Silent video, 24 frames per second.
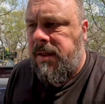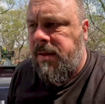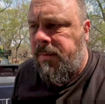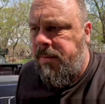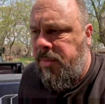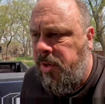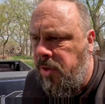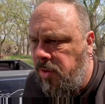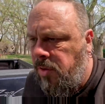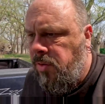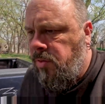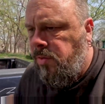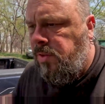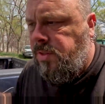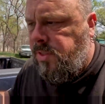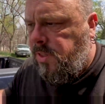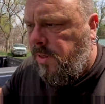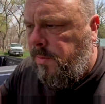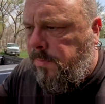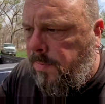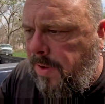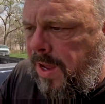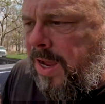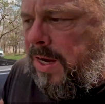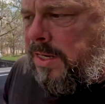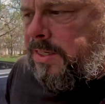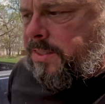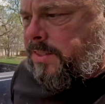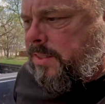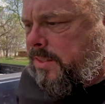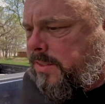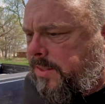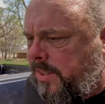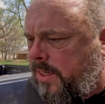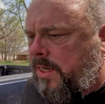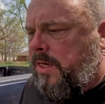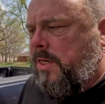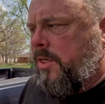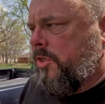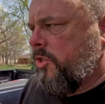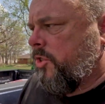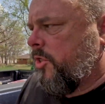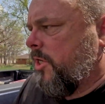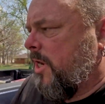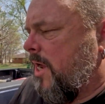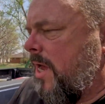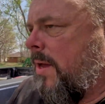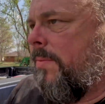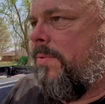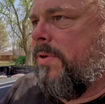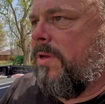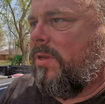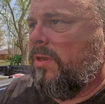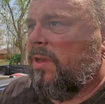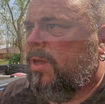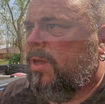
some used boxes in his shop.